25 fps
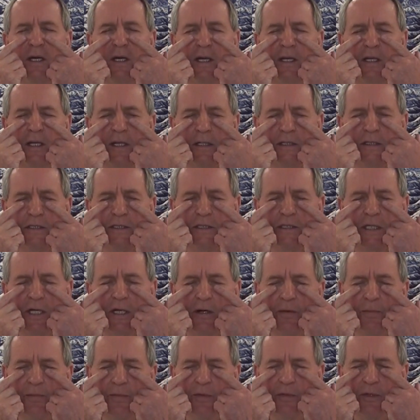And that'll just
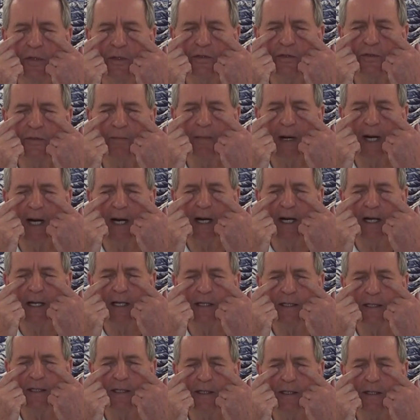help you get your
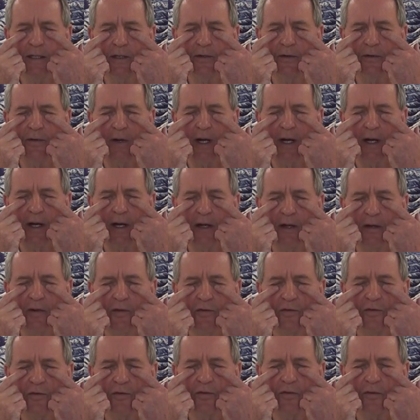mind in your
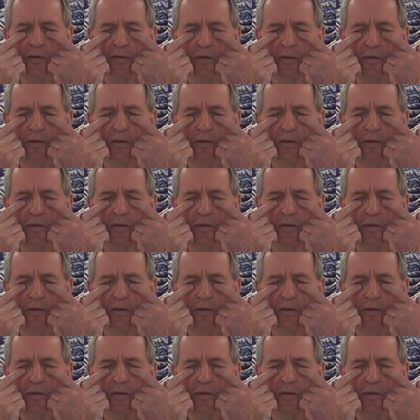eyes.